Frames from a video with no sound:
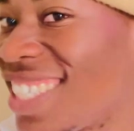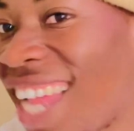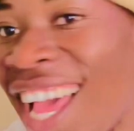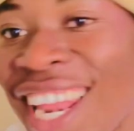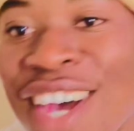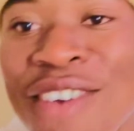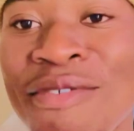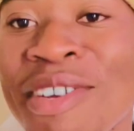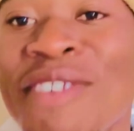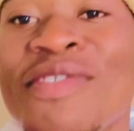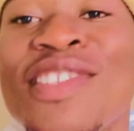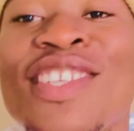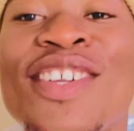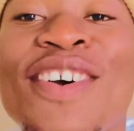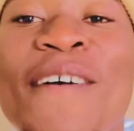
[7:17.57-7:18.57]
allow ways,
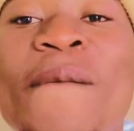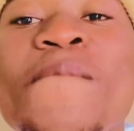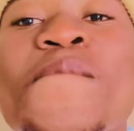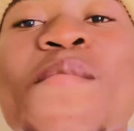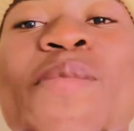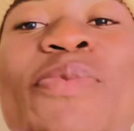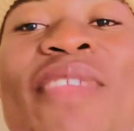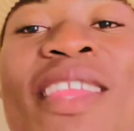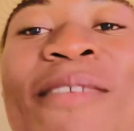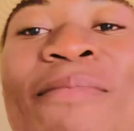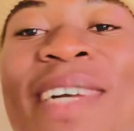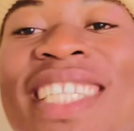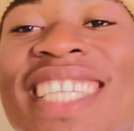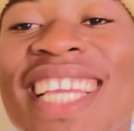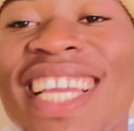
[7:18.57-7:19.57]
you know,
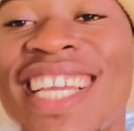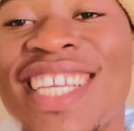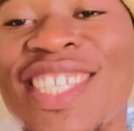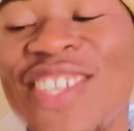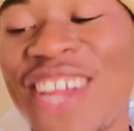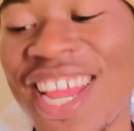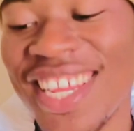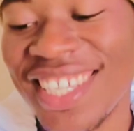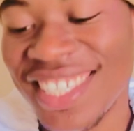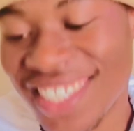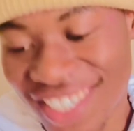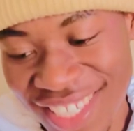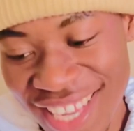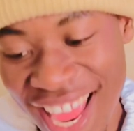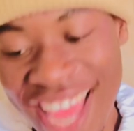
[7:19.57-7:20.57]
but yeah, try it
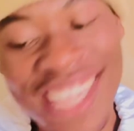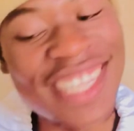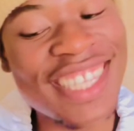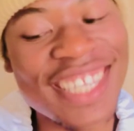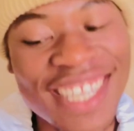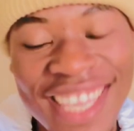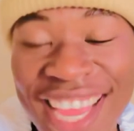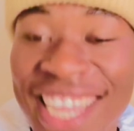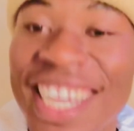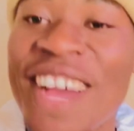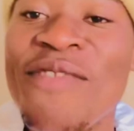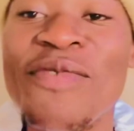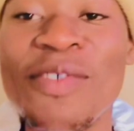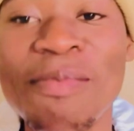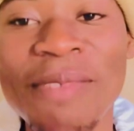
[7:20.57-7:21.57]
and see and come
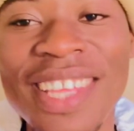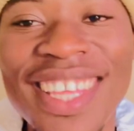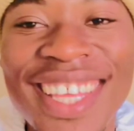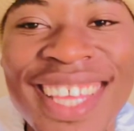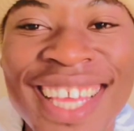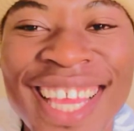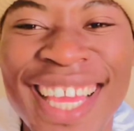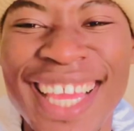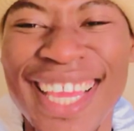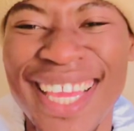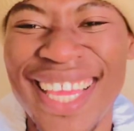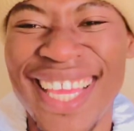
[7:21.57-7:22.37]
for me.